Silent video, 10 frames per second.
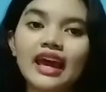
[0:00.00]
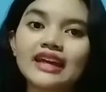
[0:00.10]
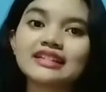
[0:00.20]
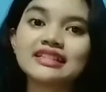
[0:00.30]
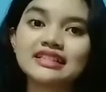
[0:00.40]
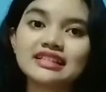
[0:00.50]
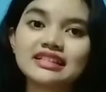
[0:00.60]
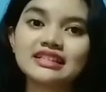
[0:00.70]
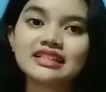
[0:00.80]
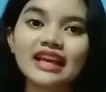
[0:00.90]

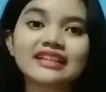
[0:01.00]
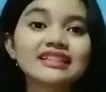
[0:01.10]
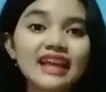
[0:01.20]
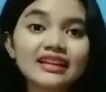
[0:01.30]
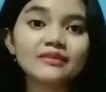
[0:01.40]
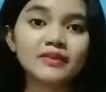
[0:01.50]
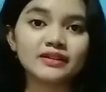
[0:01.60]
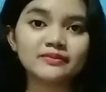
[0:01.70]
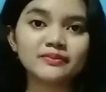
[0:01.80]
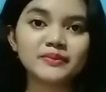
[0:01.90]

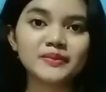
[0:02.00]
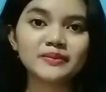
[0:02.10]
excitement.